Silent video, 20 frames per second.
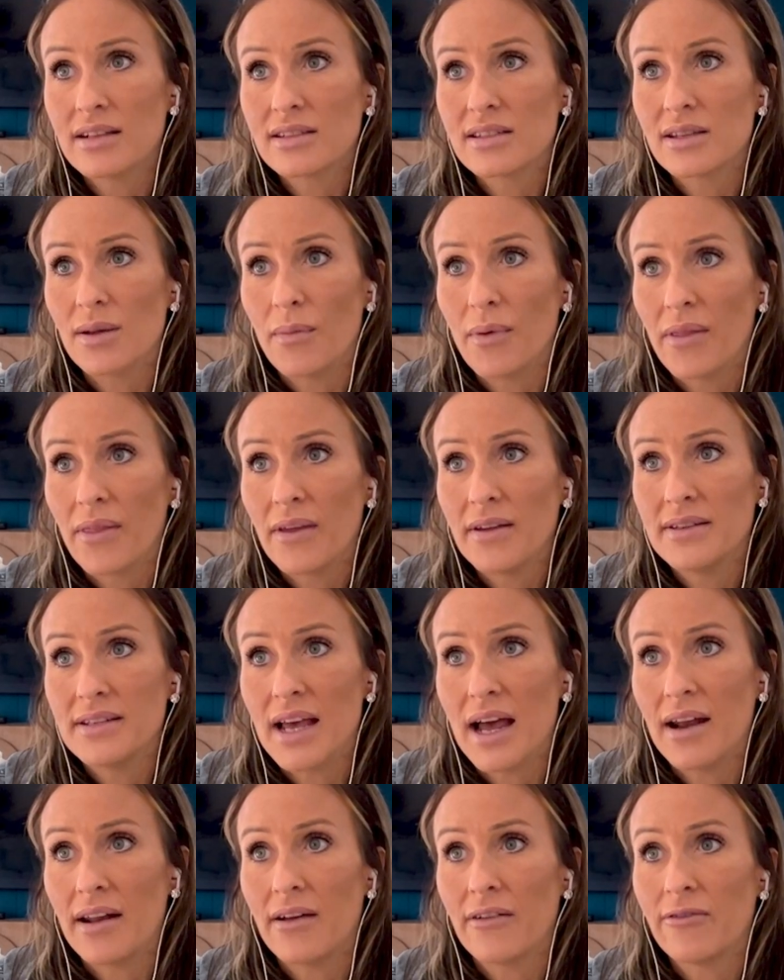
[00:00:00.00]
some of the
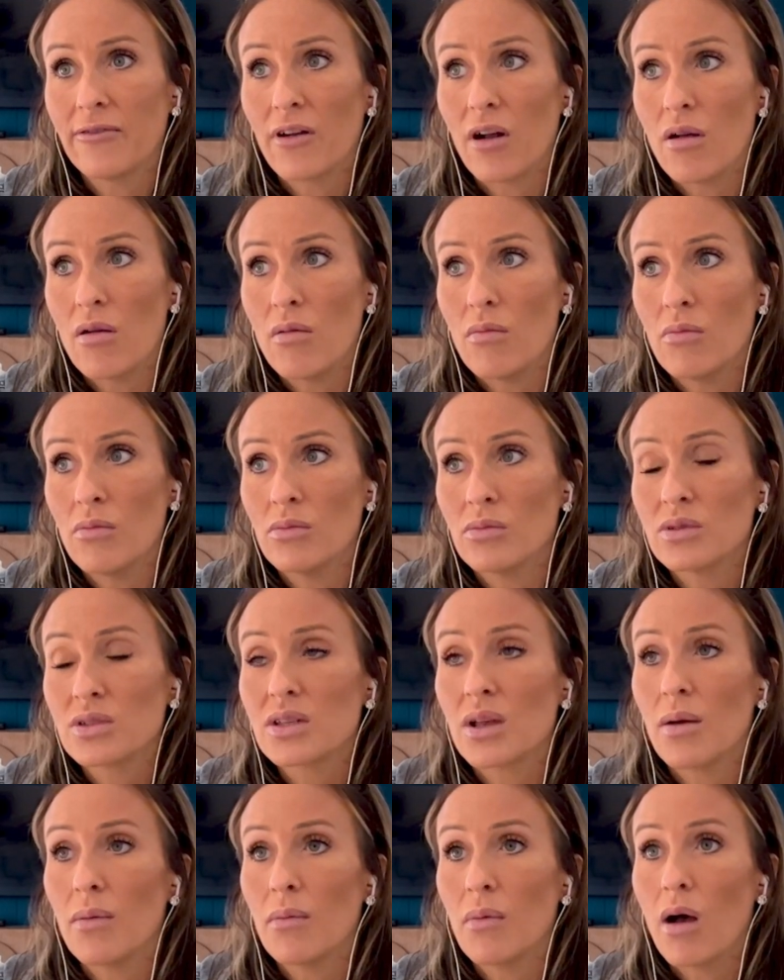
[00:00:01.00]
data from
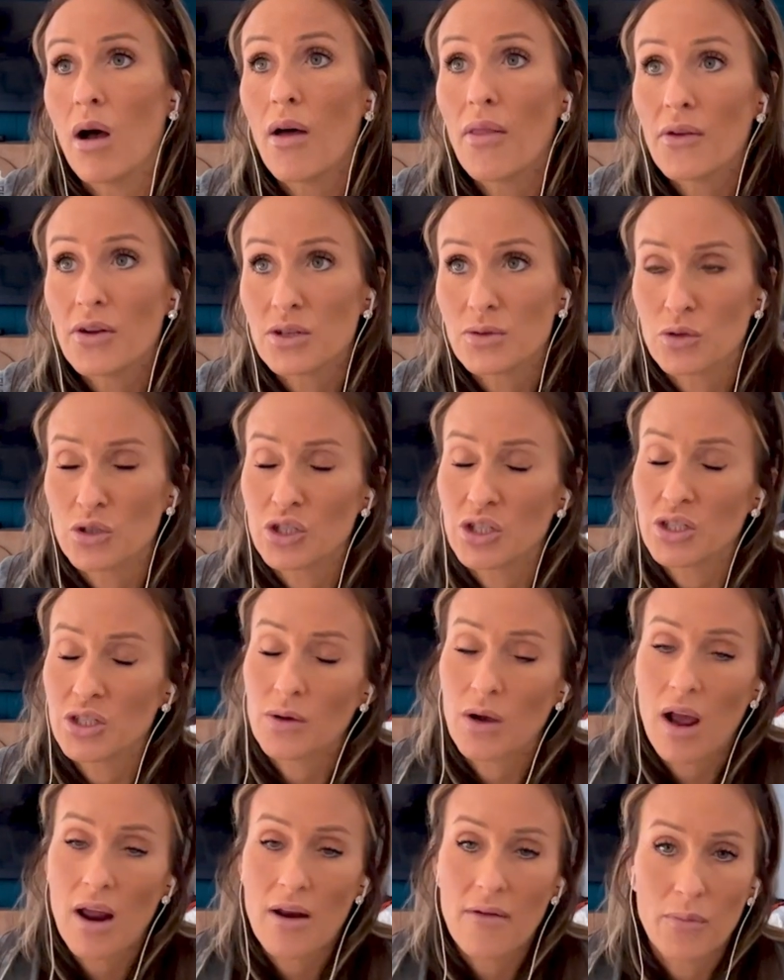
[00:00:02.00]
some other sports just
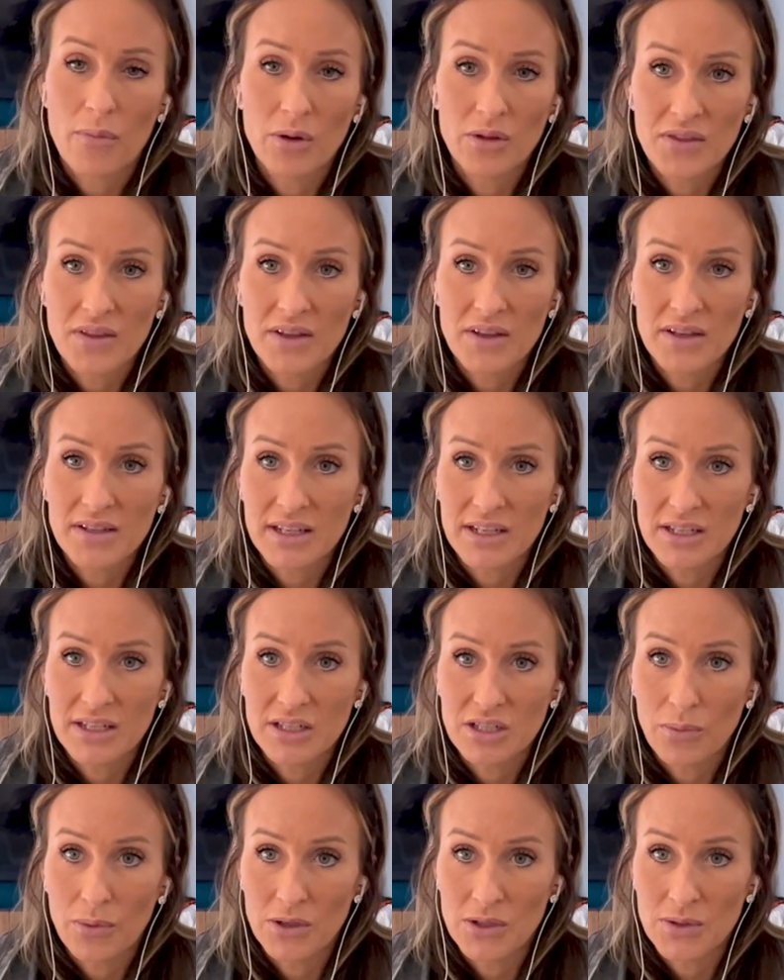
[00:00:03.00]
to kind of put this
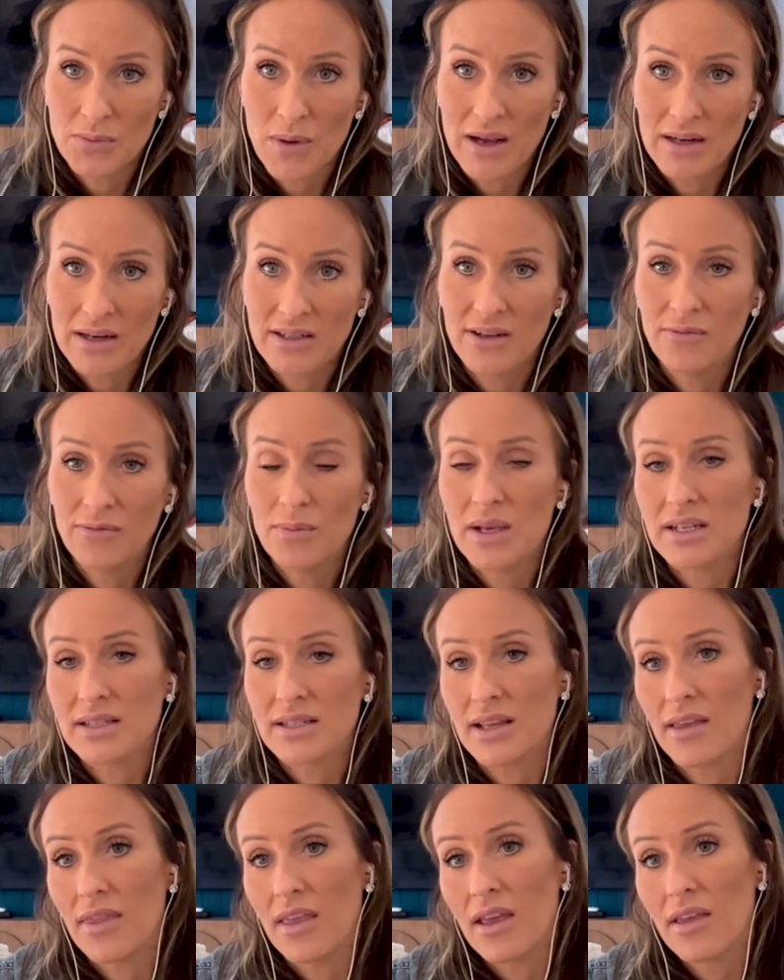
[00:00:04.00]
into perspective, because
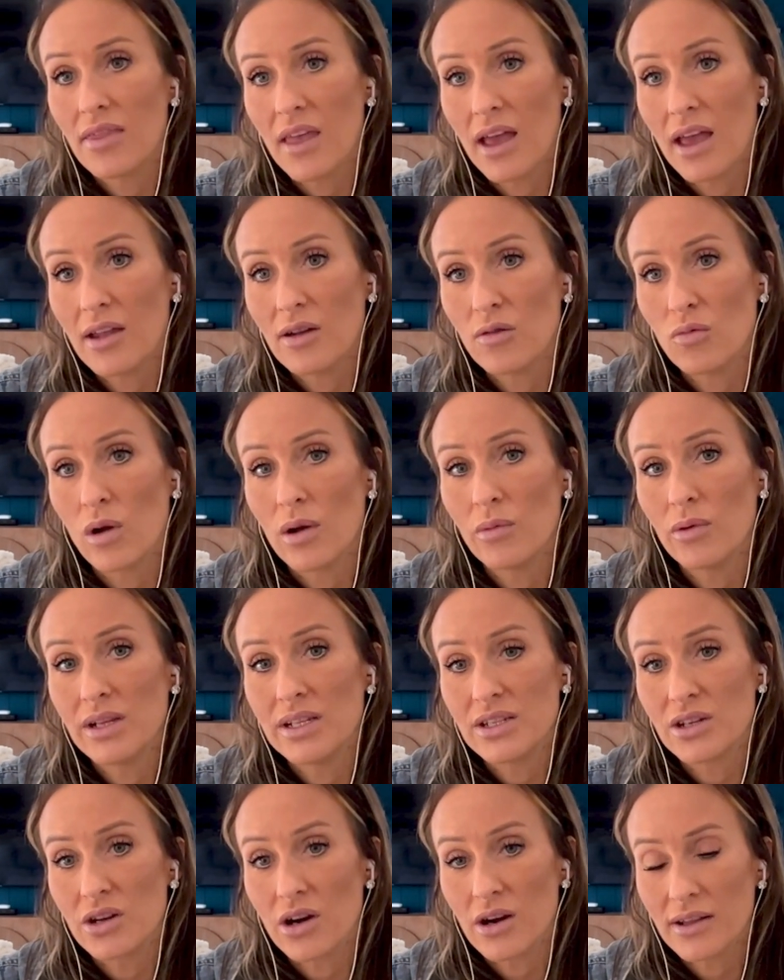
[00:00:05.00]
I think that when we
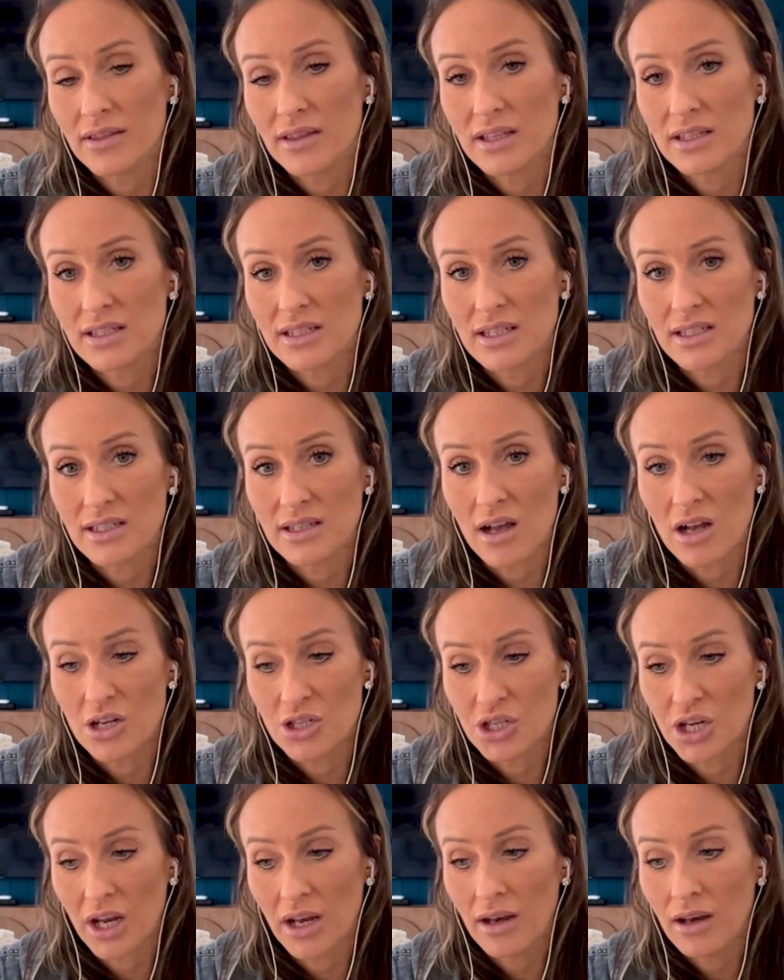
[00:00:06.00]
started this
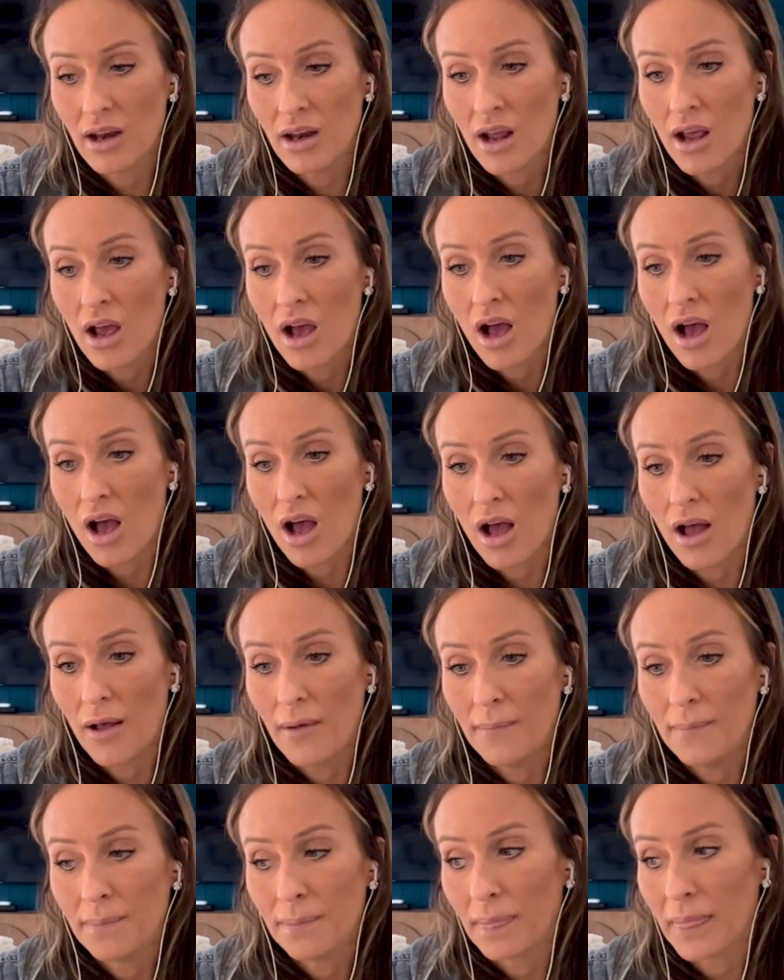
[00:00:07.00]
discussion
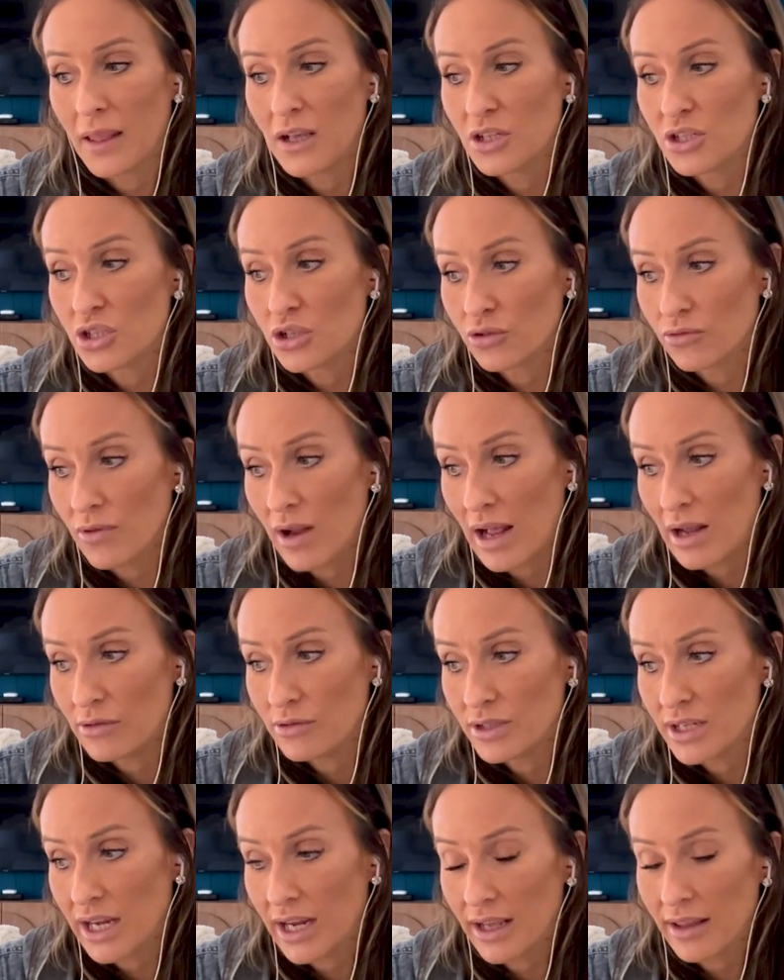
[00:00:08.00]

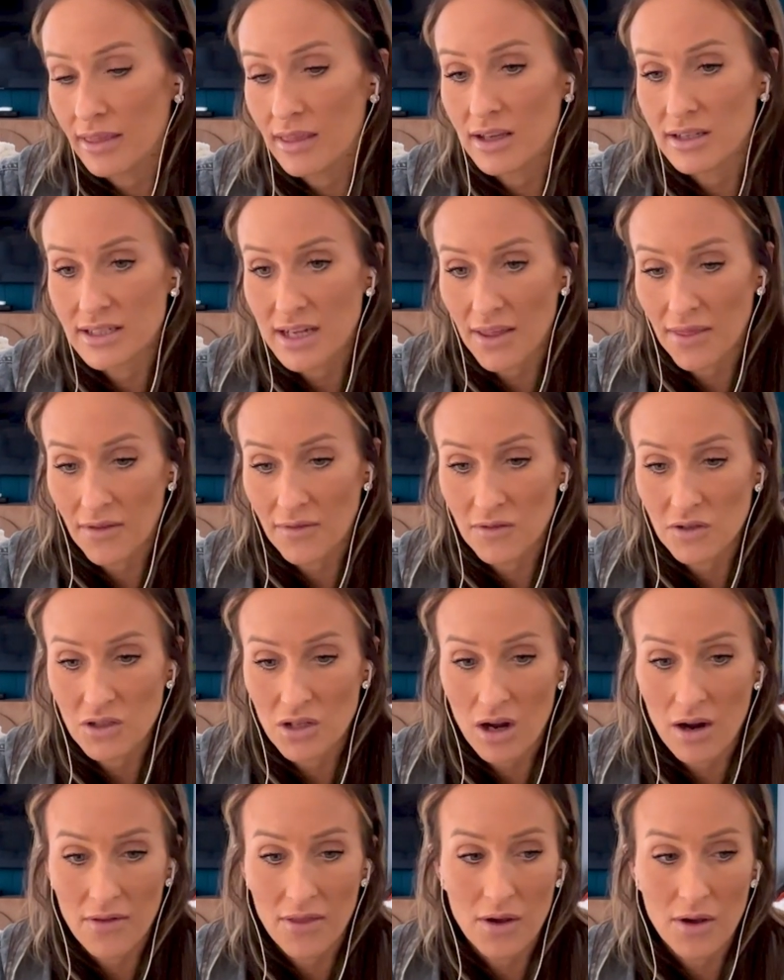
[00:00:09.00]
surrounding the death of
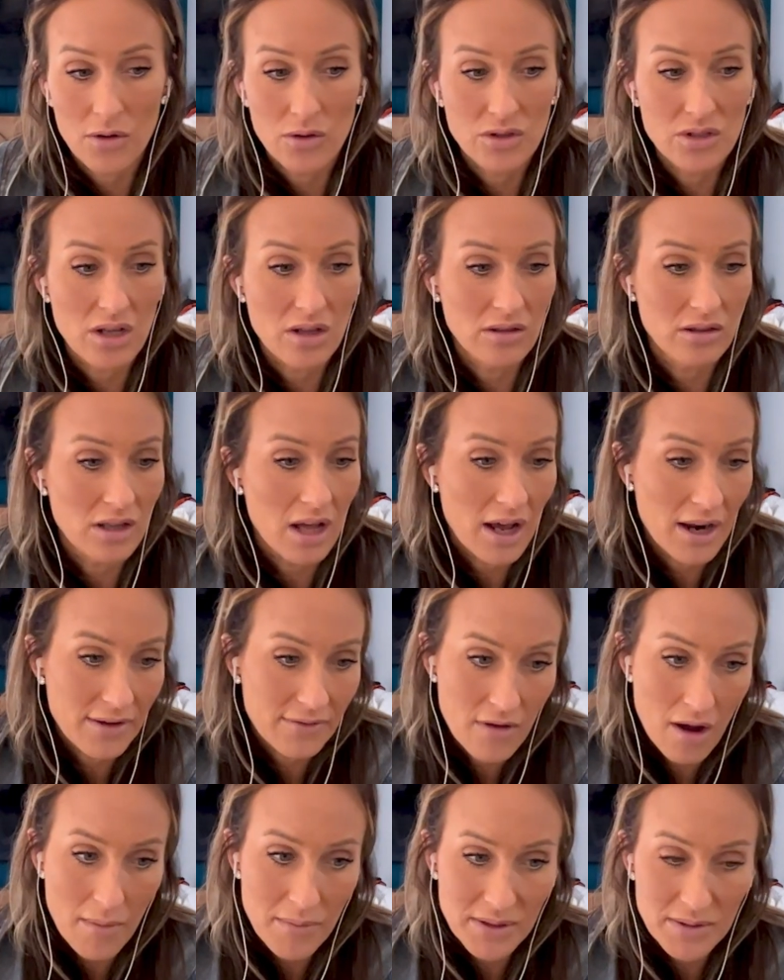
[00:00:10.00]
Lazar, there was a lot of
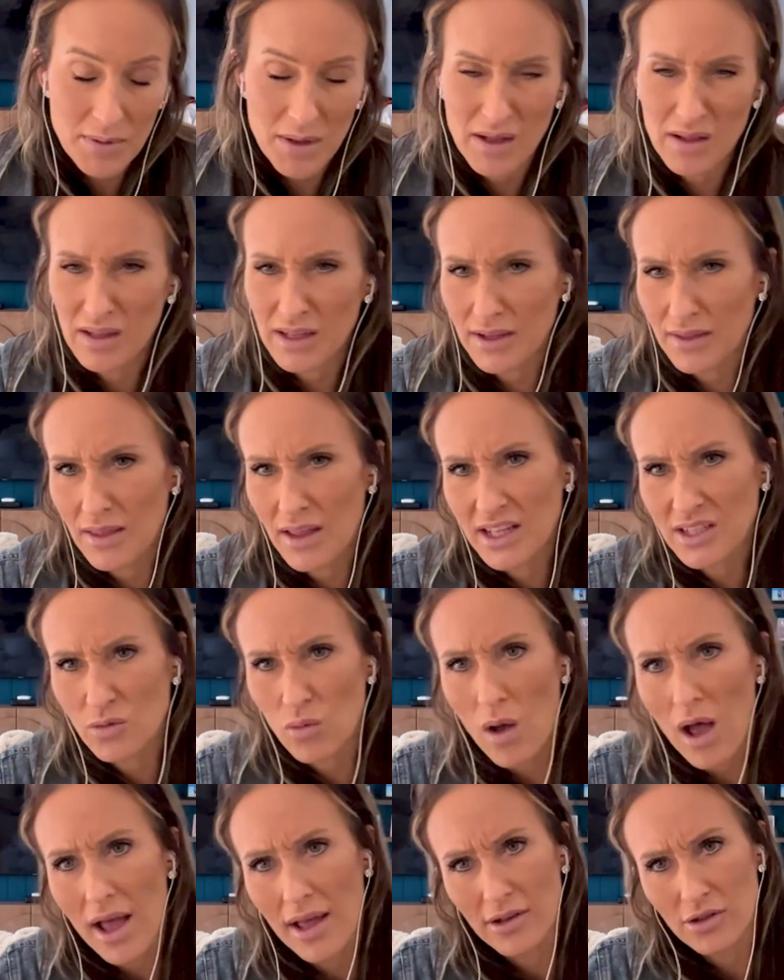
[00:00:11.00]
comments being like, "That's
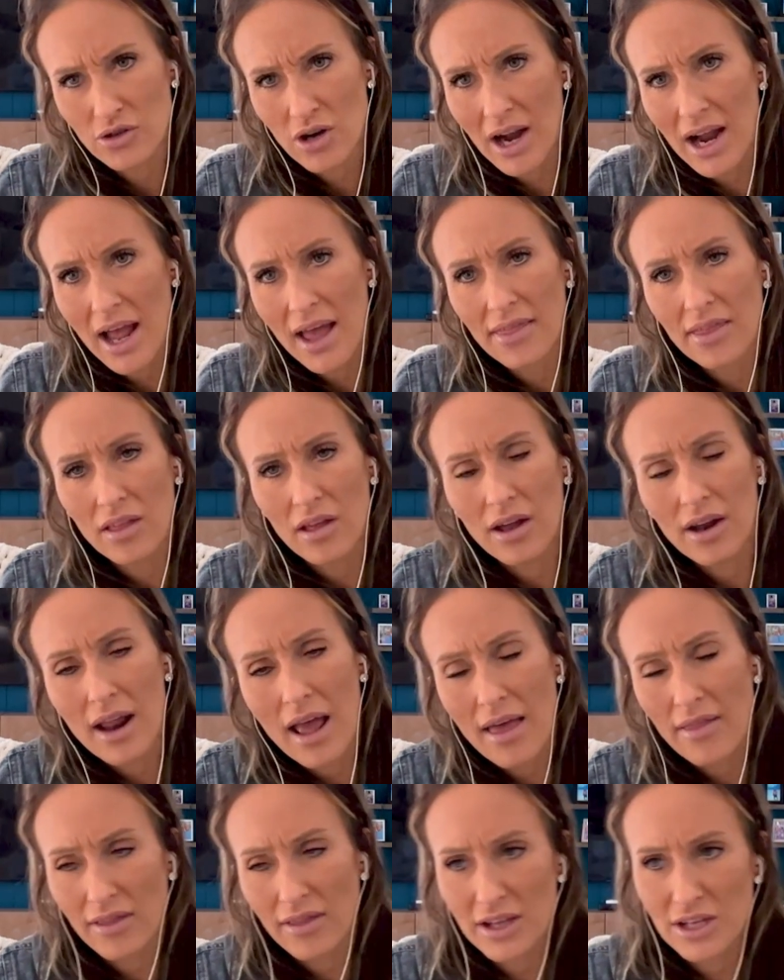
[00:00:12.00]
why triathlon
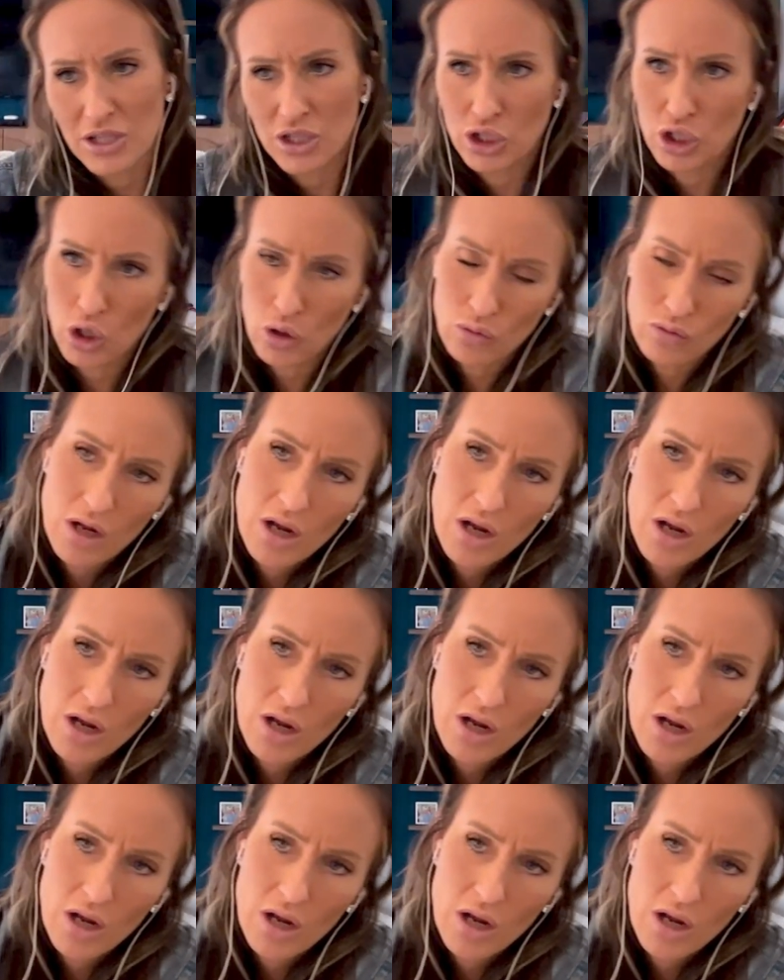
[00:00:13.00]
athletes don't